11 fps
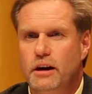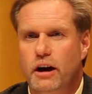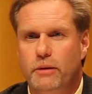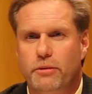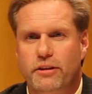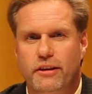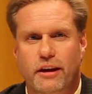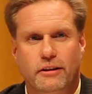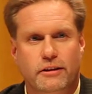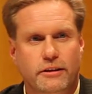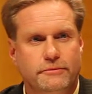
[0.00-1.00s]

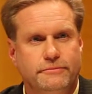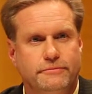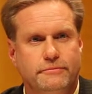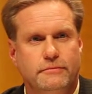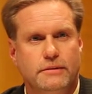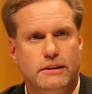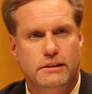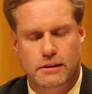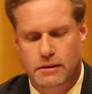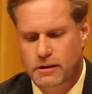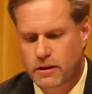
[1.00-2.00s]
hypothetically.
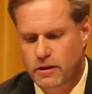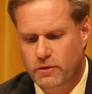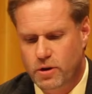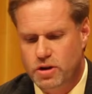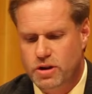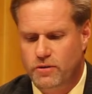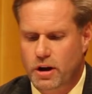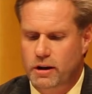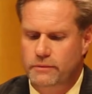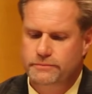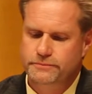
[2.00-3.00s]
First of
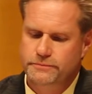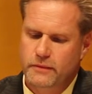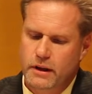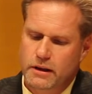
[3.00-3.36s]
all,